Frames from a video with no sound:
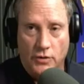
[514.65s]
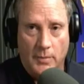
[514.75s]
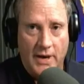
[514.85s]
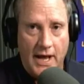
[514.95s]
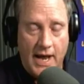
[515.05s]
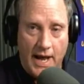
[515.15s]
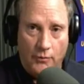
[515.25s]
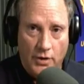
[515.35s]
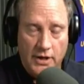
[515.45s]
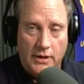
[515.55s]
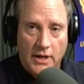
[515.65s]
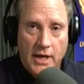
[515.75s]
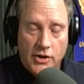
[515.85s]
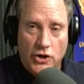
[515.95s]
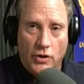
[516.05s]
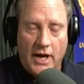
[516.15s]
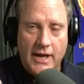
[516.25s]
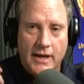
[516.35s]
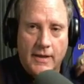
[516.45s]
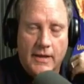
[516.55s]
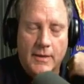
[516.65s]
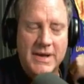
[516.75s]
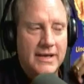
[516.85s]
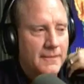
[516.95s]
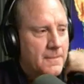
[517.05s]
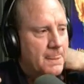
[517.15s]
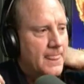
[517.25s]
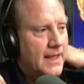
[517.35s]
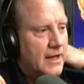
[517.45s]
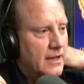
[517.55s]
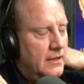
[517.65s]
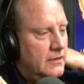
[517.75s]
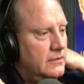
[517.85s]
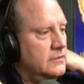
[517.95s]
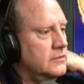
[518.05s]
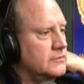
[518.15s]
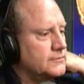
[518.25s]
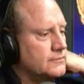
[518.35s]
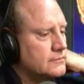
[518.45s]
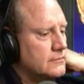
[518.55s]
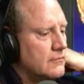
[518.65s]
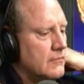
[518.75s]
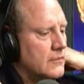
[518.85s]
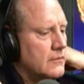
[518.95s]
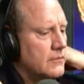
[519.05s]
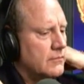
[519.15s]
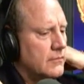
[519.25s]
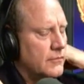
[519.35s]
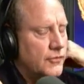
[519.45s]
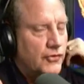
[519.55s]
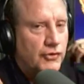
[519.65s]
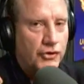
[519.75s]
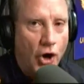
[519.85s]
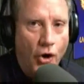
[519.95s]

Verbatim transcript: do it, but I I, I want to. There's you know, nothing I, comparable me, that a union can do. So see,